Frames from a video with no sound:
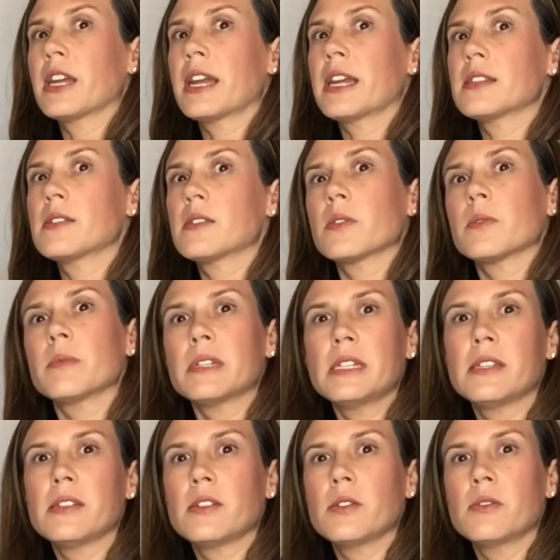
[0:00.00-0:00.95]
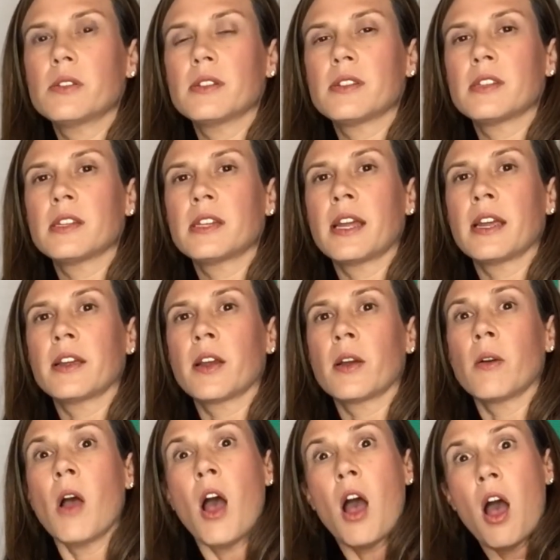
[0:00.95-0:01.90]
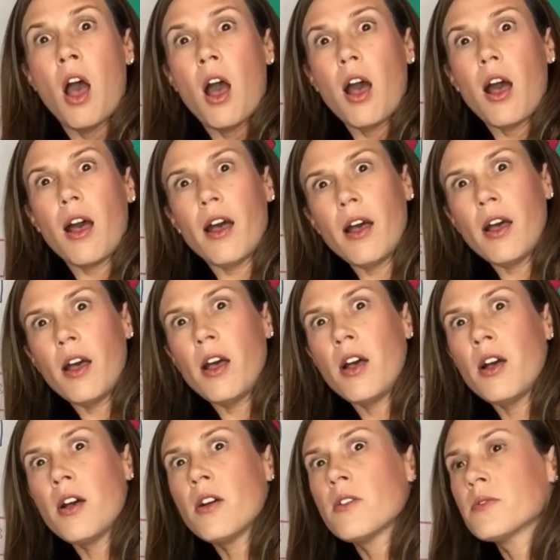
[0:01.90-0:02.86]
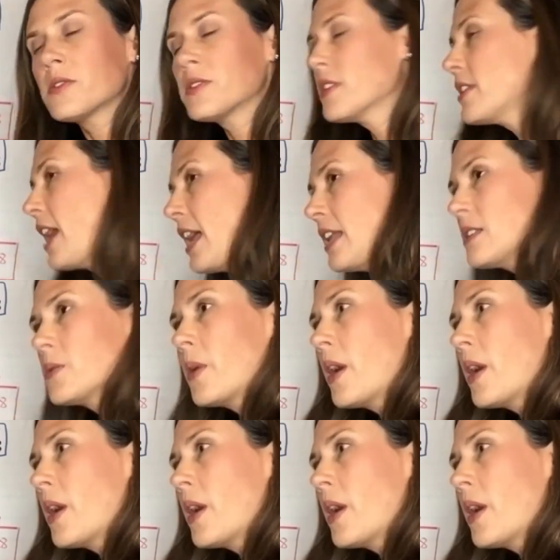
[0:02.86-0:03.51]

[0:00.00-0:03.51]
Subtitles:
I had so many students today go, oh, so that's